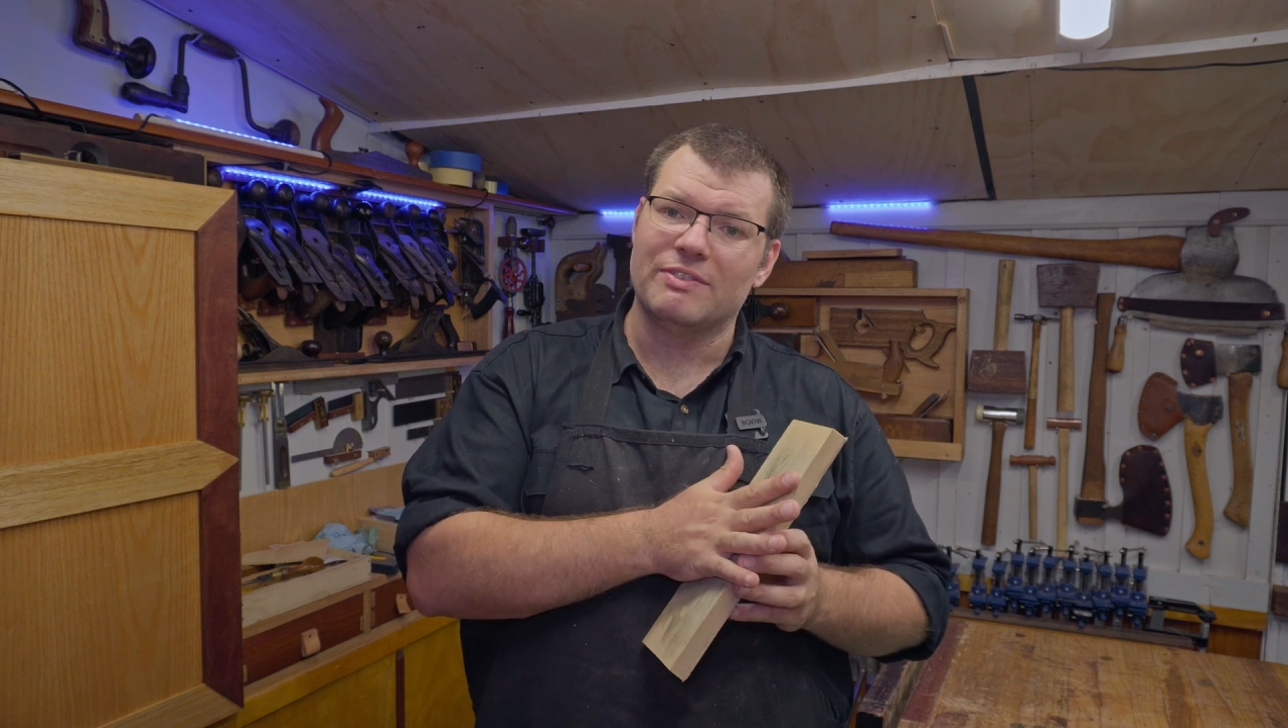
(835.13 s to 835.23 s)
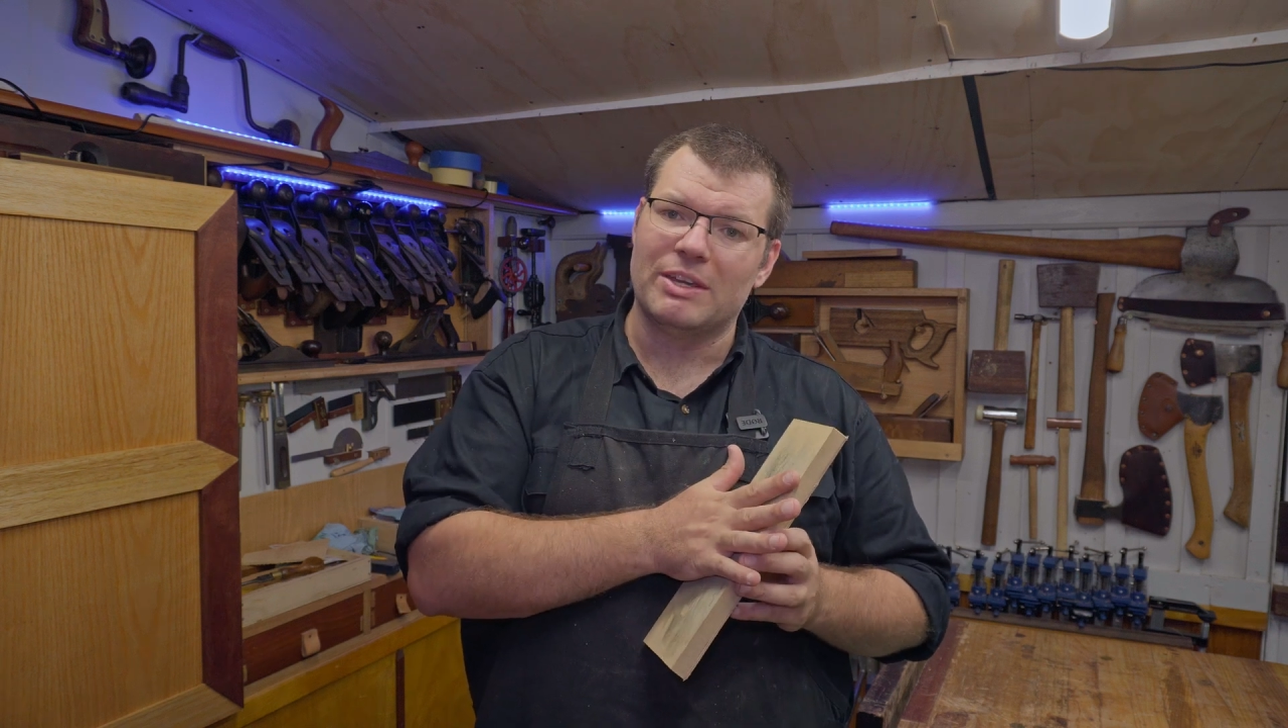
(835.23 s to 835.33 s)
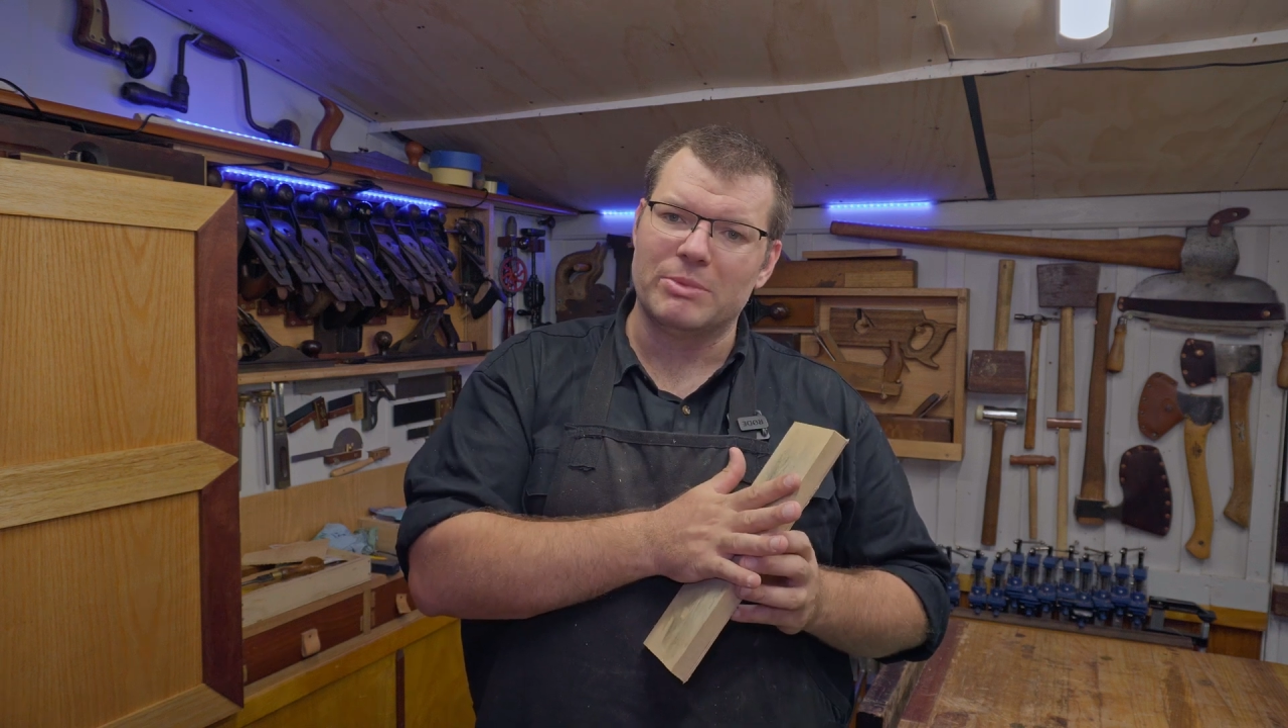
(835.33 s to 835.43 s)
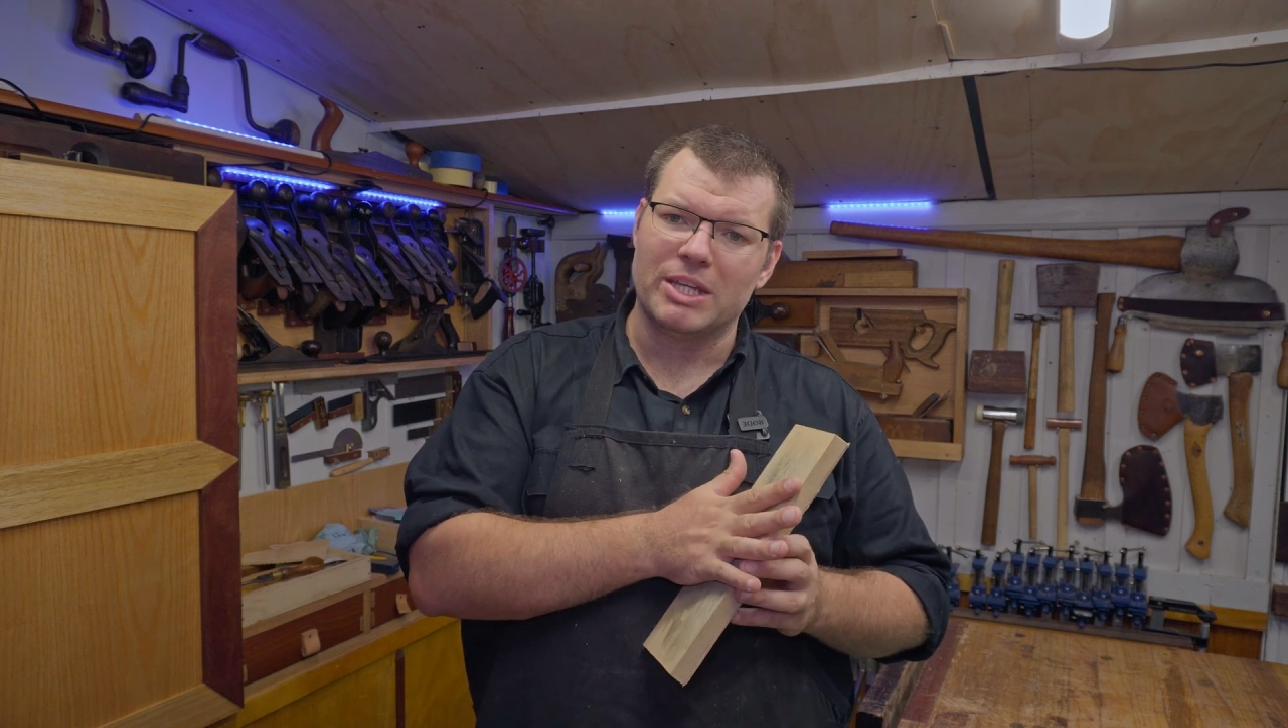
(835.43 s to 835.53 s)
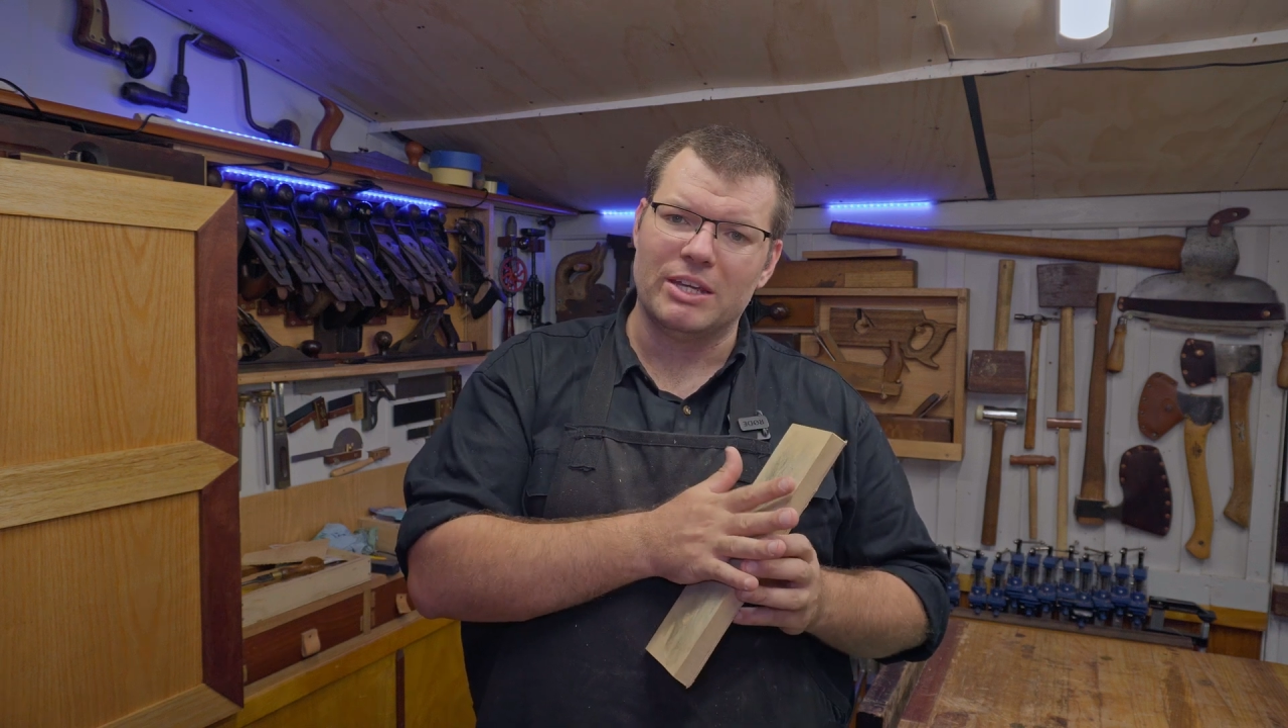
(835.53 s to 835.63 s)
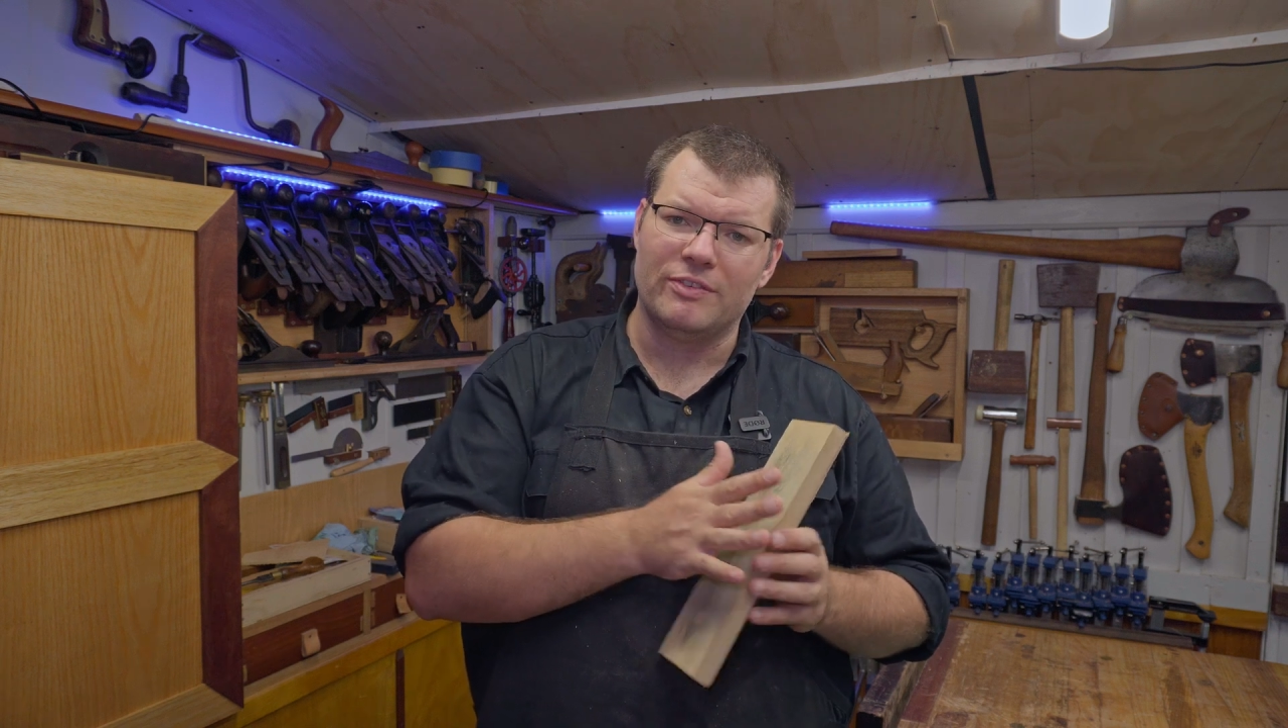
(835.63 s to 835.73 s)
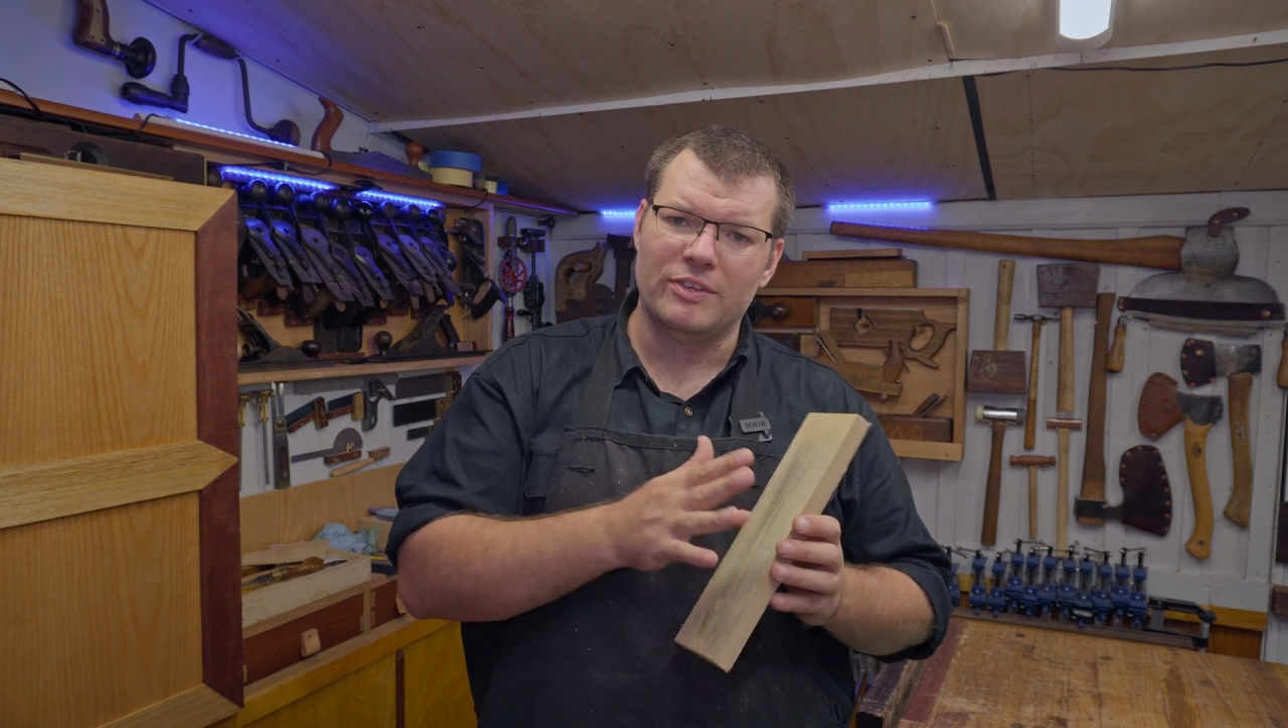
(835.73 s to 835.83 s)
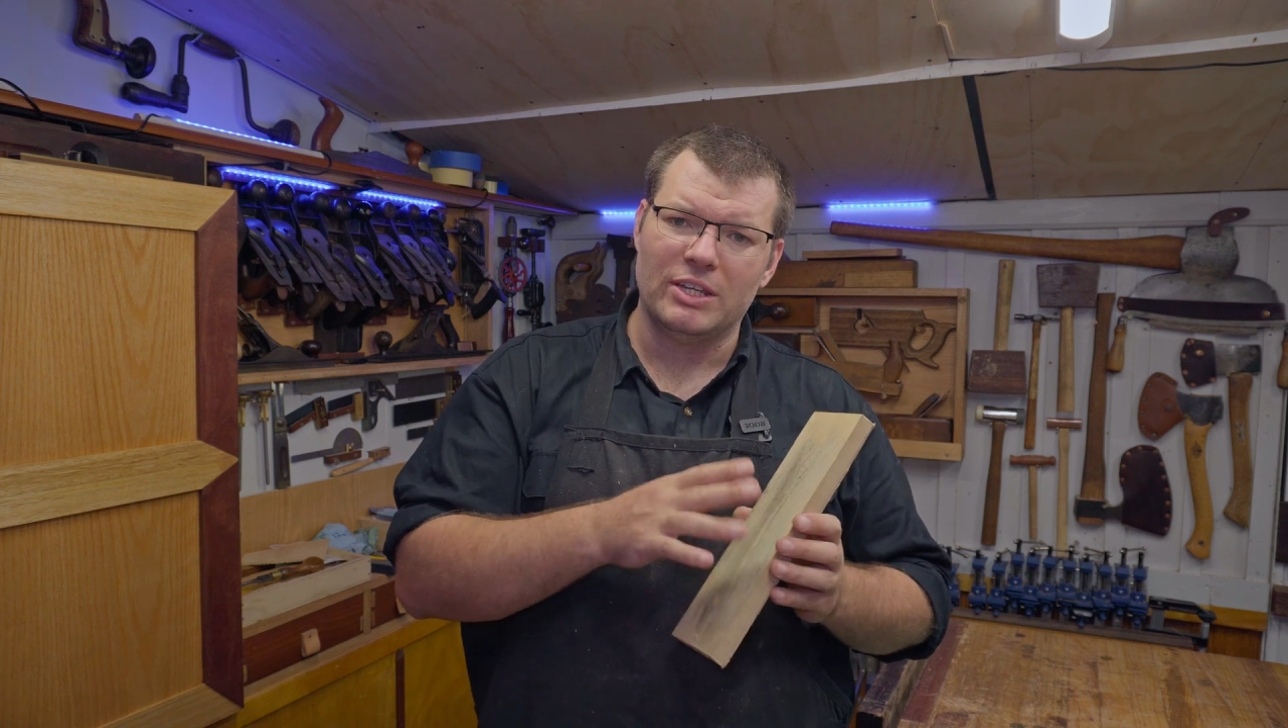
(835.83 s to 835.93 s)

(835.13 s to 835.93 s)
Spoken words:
of MDF,